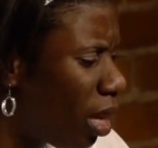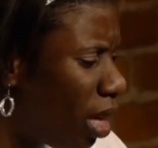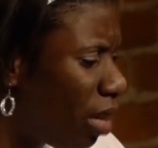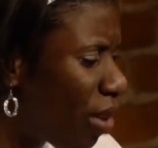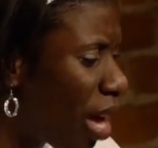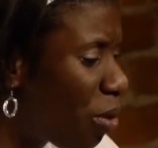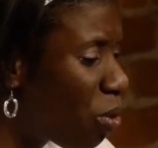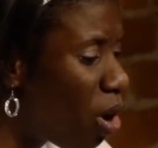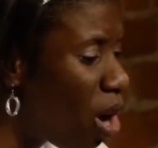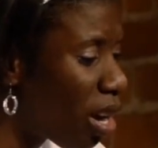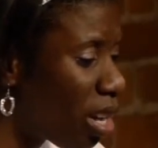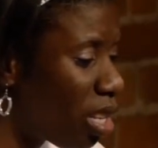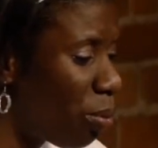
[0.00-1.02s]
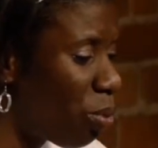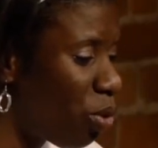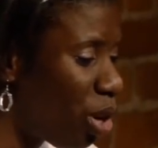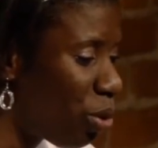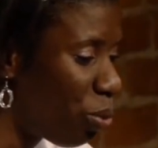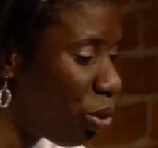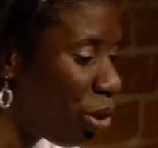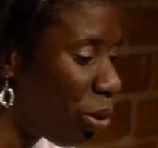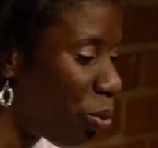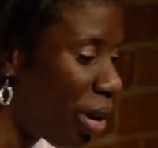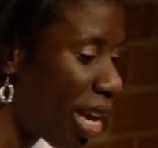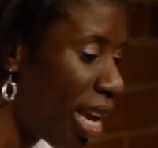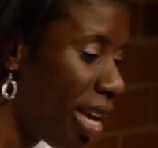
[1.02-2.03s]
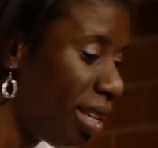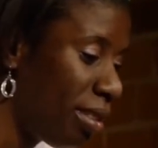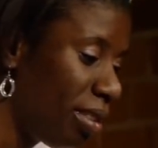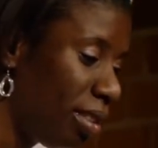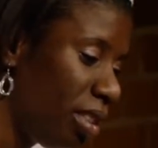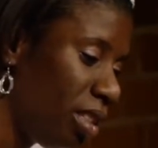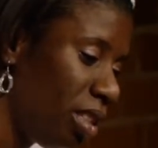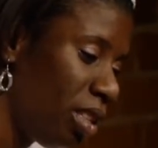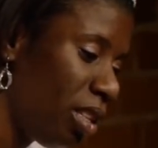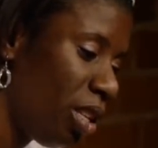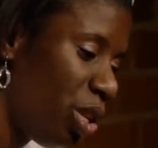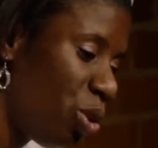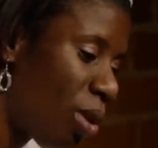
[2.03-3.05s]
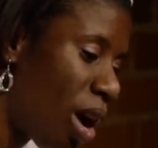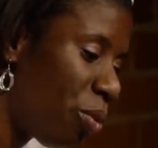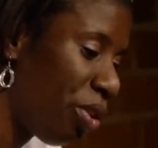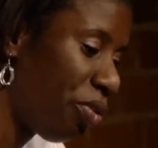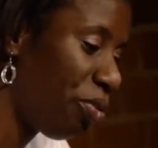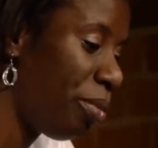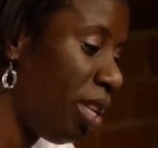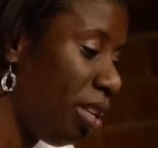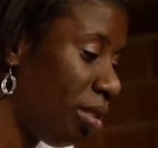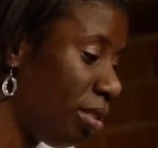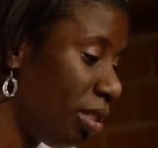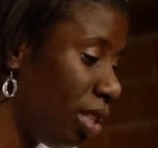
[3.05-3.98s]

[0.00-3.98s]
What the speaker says: If I walk on a broad way, you are with me.